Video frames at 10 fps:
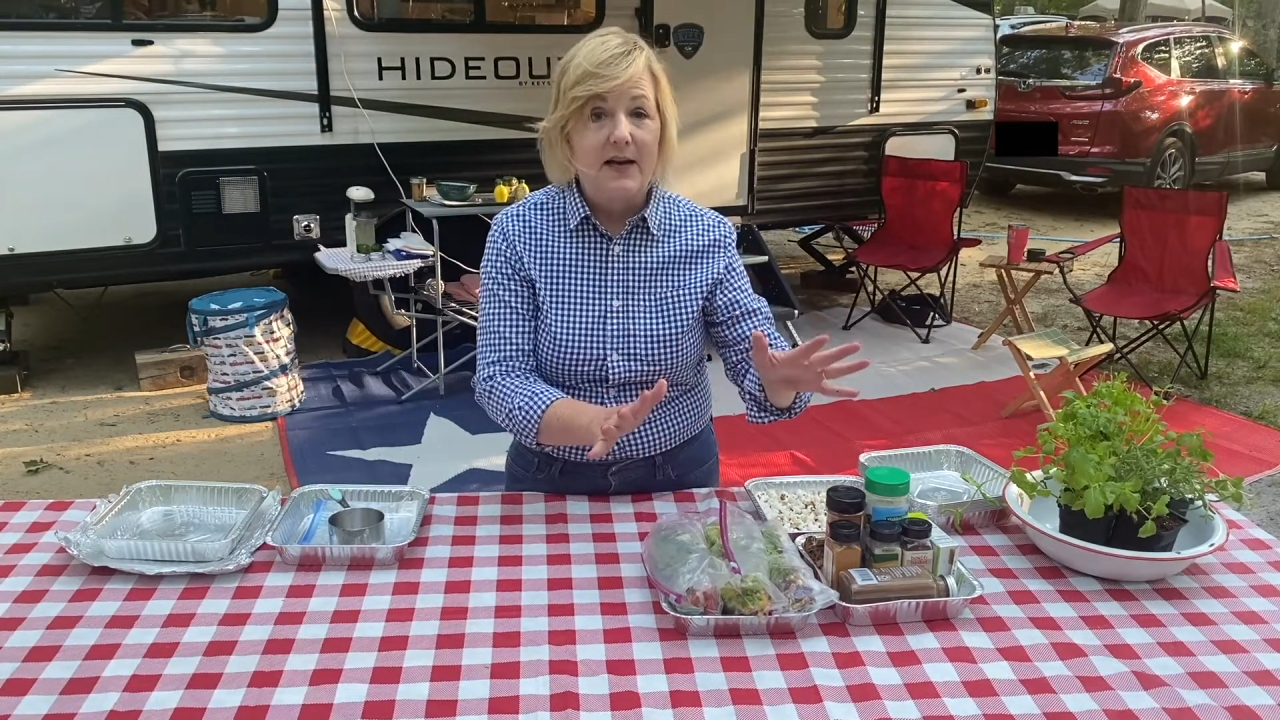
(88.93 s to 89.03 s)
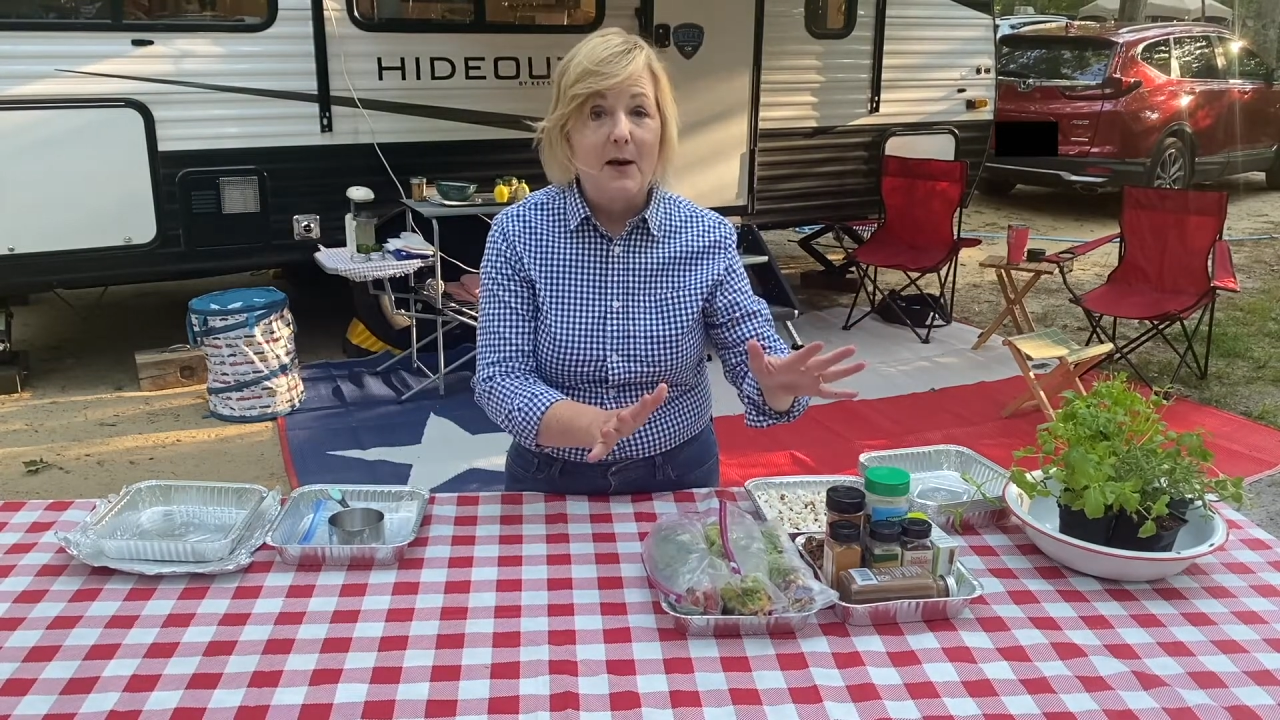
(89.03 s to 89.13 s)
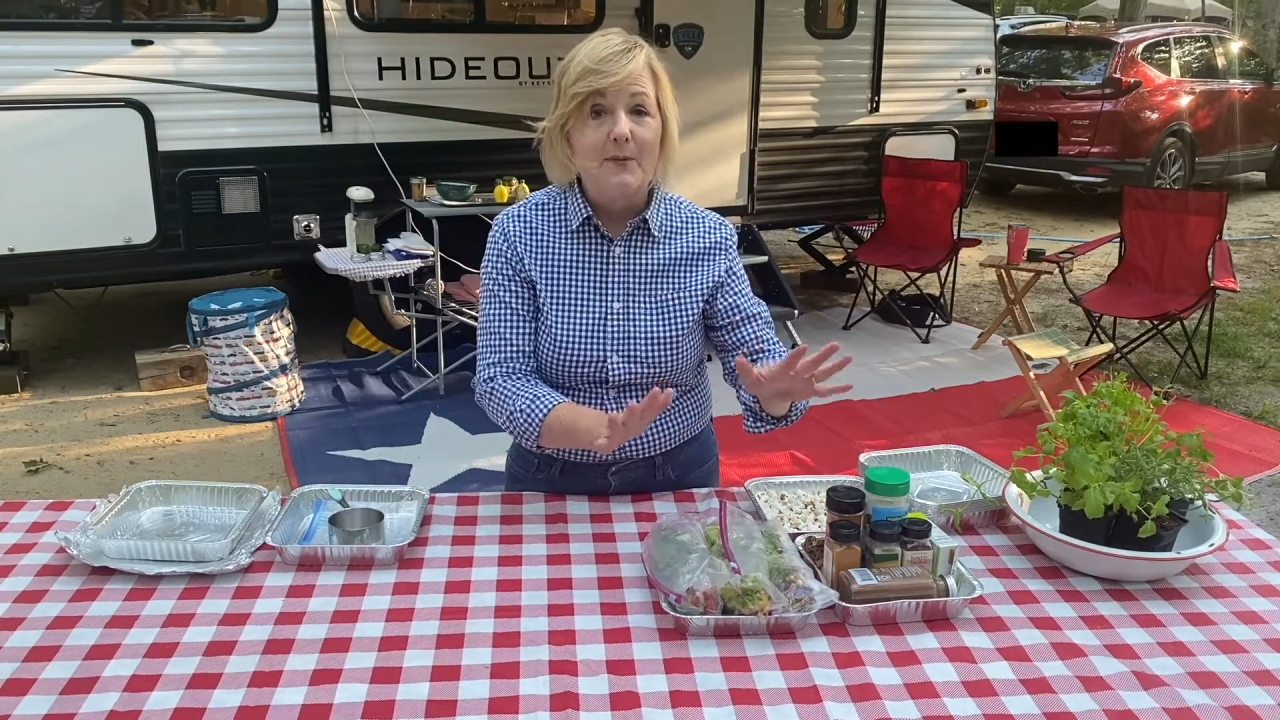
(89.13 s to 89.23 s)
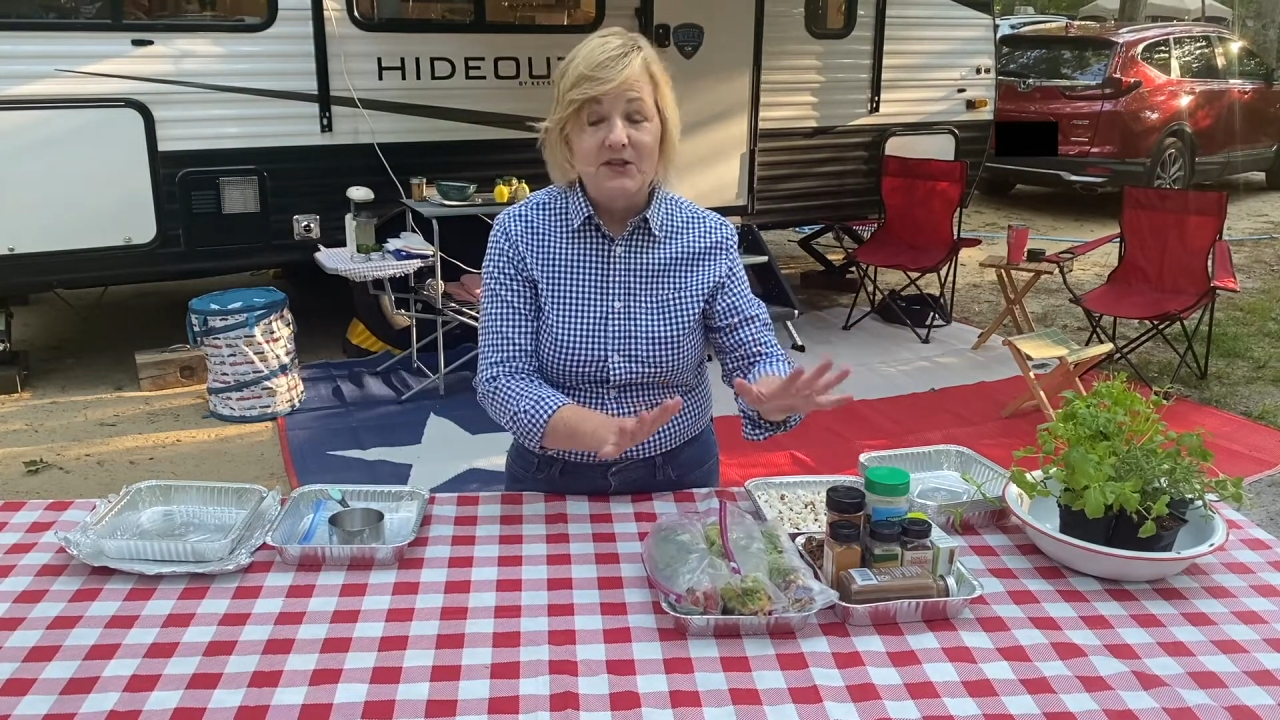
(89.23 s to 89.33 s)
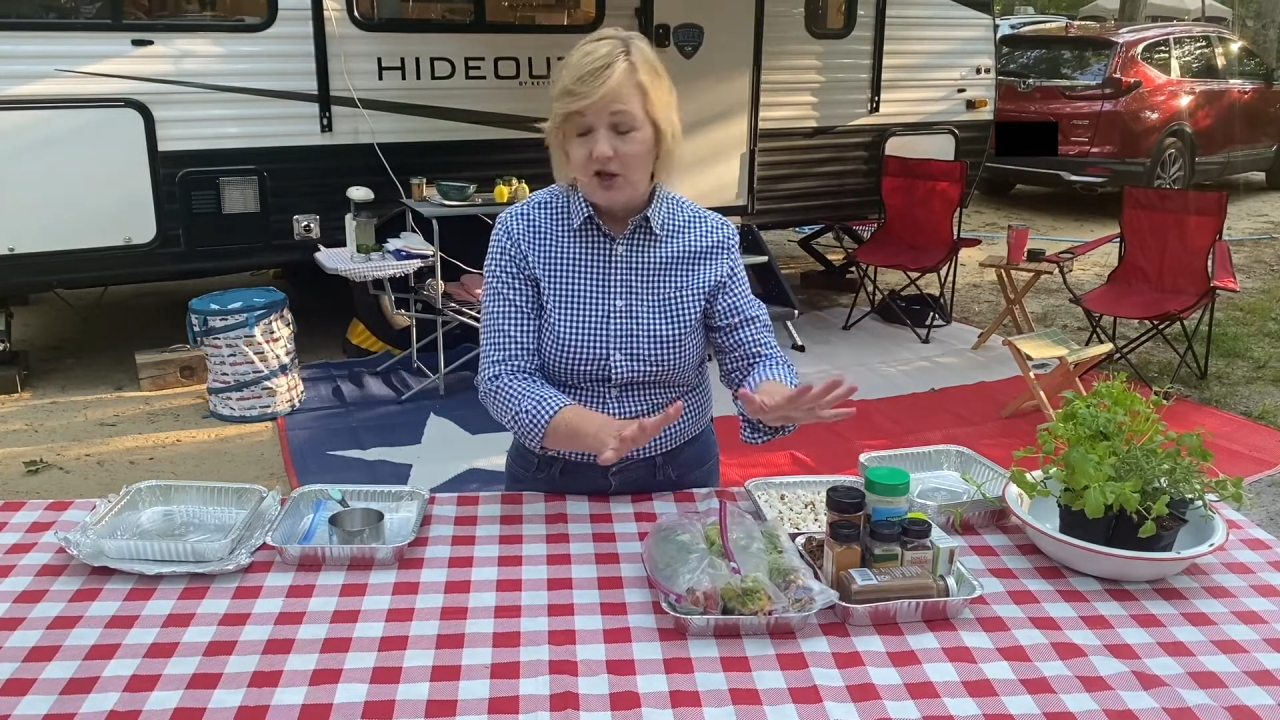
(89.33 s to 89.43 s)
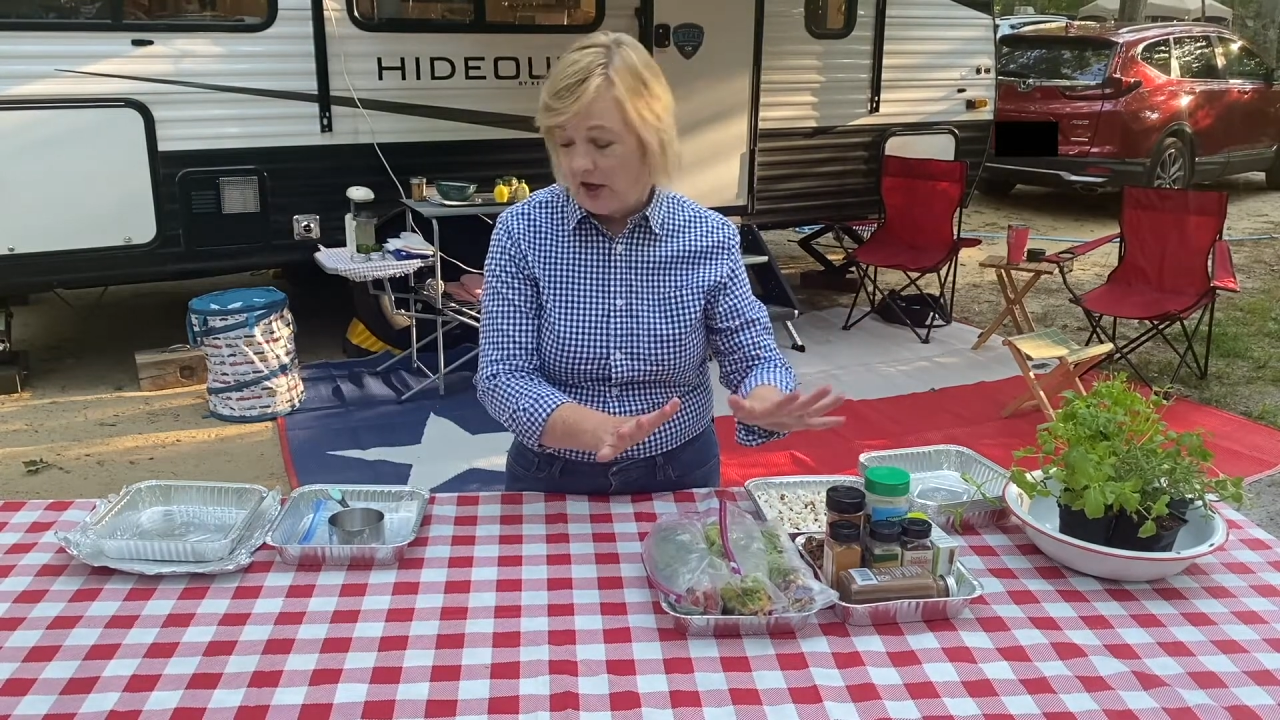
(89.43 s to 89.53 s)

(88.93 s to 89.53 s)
up a ton